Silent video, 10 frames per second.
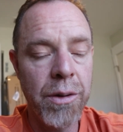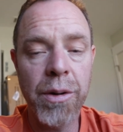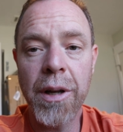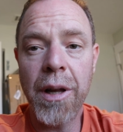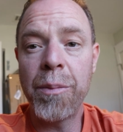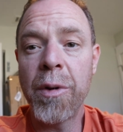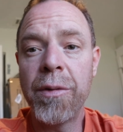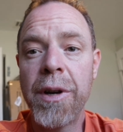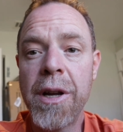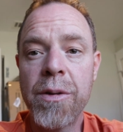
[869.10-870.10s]
doing a lot
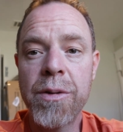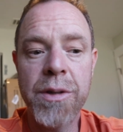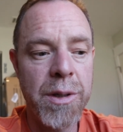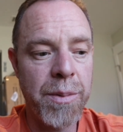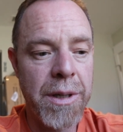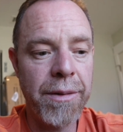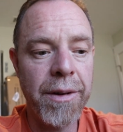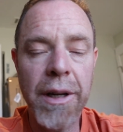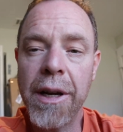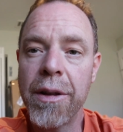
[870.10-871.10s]
more videos
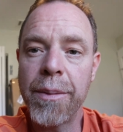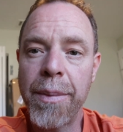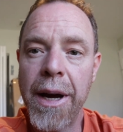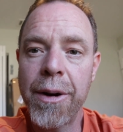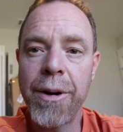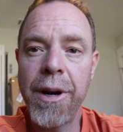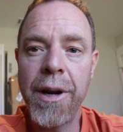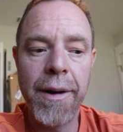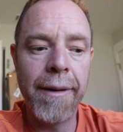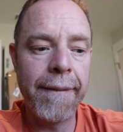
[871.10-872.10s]
specifically on the
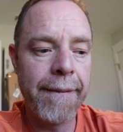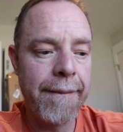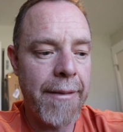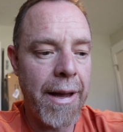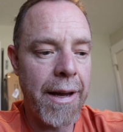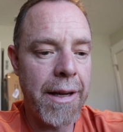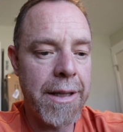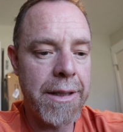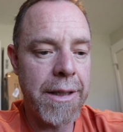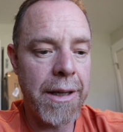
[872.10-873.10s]
battery
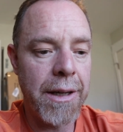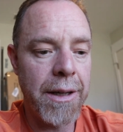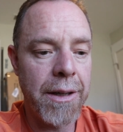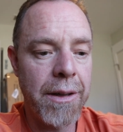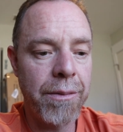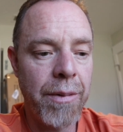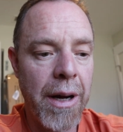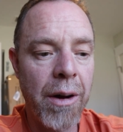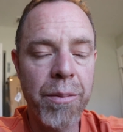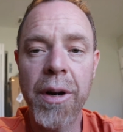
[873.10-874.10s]
and how
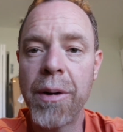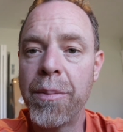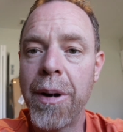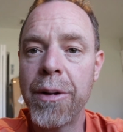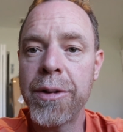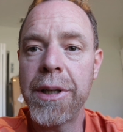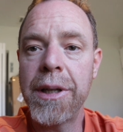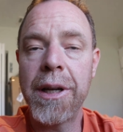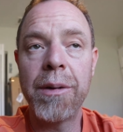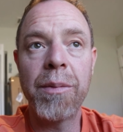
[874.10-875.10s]
I'm gonna mount
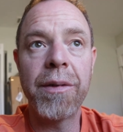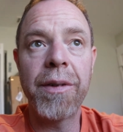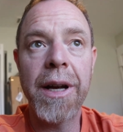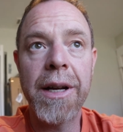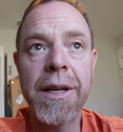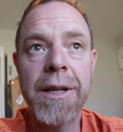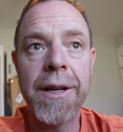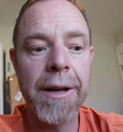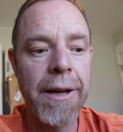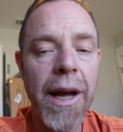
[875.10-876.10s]
it in my van.
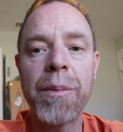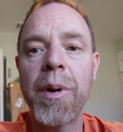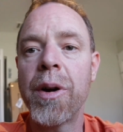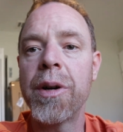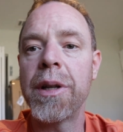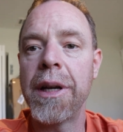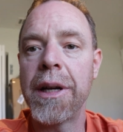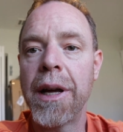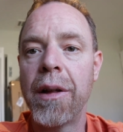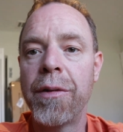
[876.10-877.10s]
I am currently
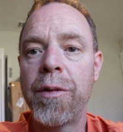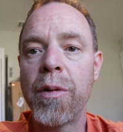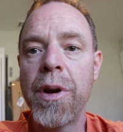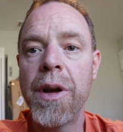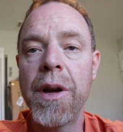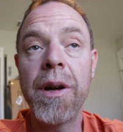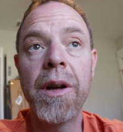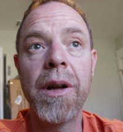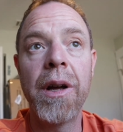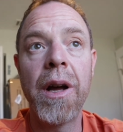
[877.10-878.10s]
in
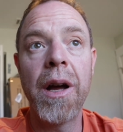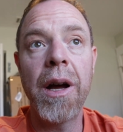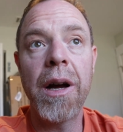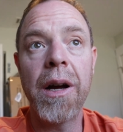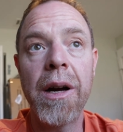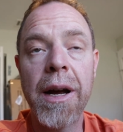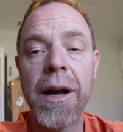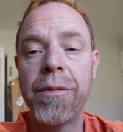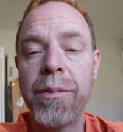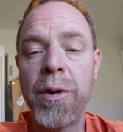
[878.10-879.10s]
California. I
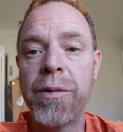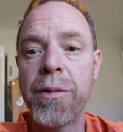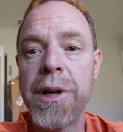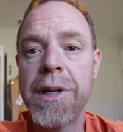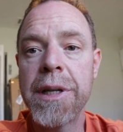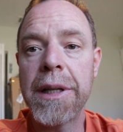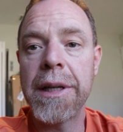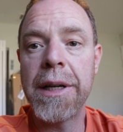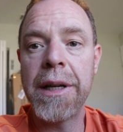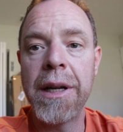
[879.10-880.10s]
have moved
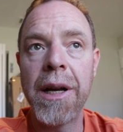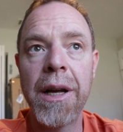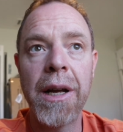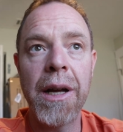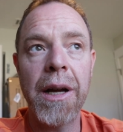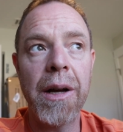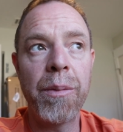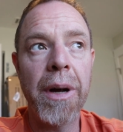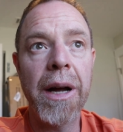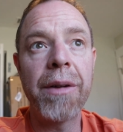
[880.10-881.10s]
recently.
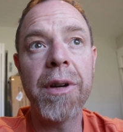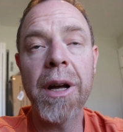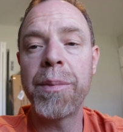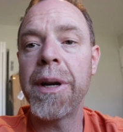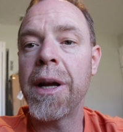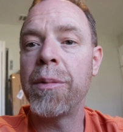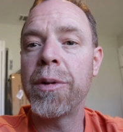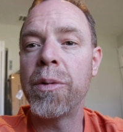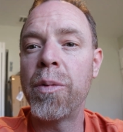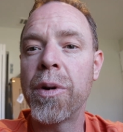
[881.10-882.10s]
I have not been
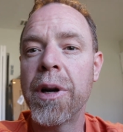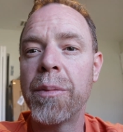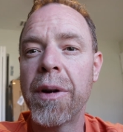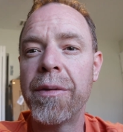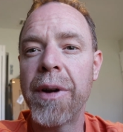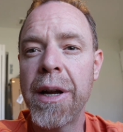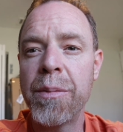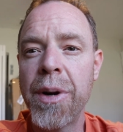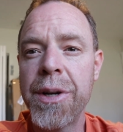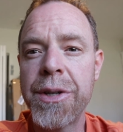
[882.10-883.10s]
able to work on my
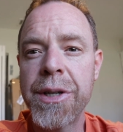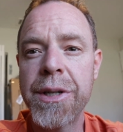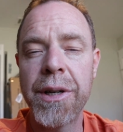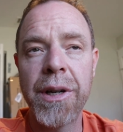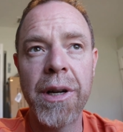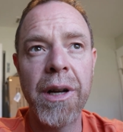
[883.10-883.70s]
van much